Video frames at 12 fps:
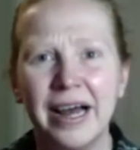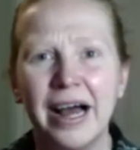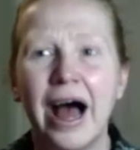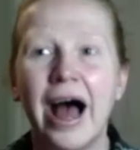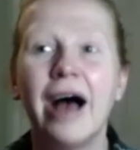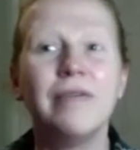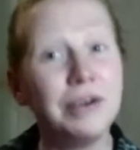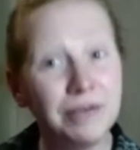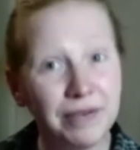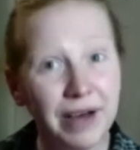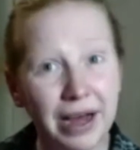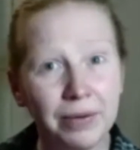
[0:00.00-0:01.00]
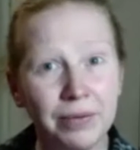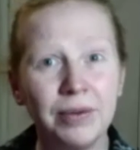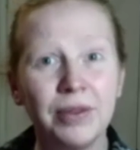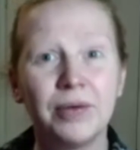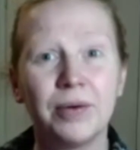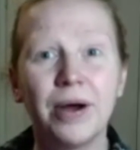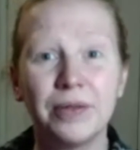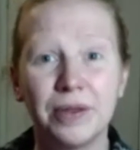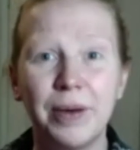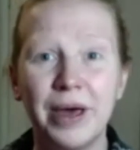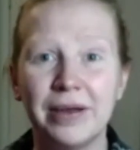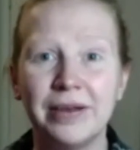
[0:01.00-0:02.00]
Have you found throughout the
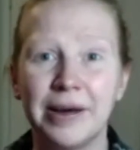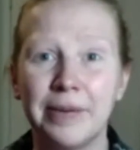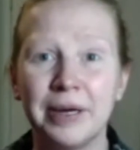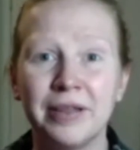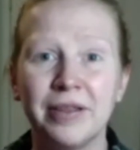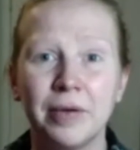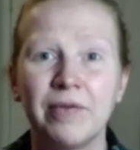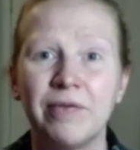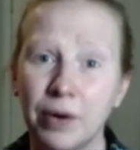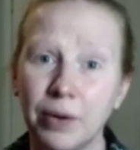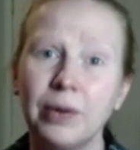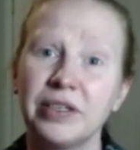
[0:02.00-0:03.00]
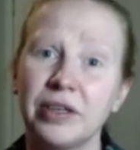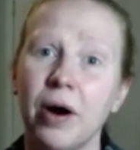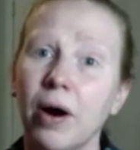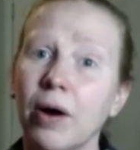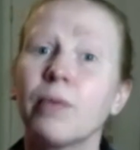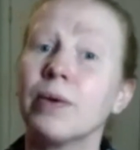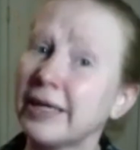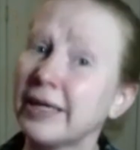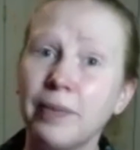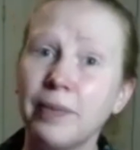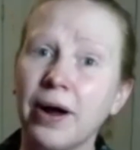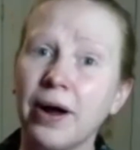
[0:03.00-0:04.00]
pandemic that folks are
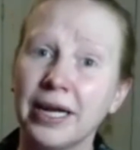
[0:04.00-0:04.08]
really wanting